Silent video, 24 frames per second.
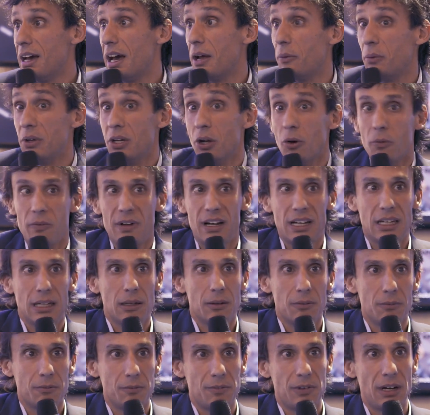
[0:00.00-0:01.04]
and we know
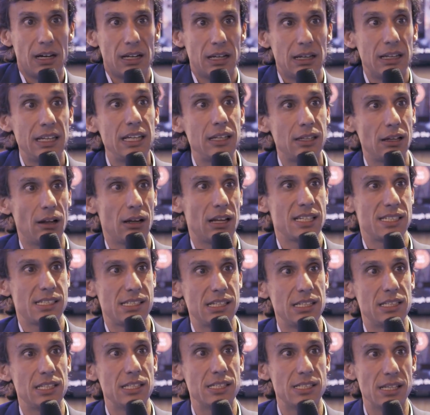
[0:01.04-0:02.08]
very little as
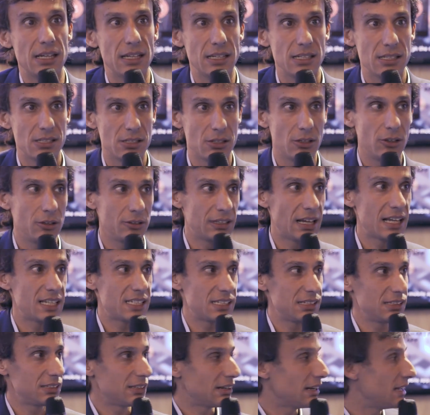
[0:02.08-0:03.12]
citizens. No,
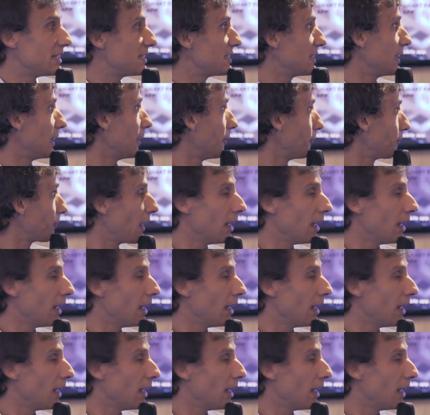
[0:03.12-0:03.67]
that's interesting.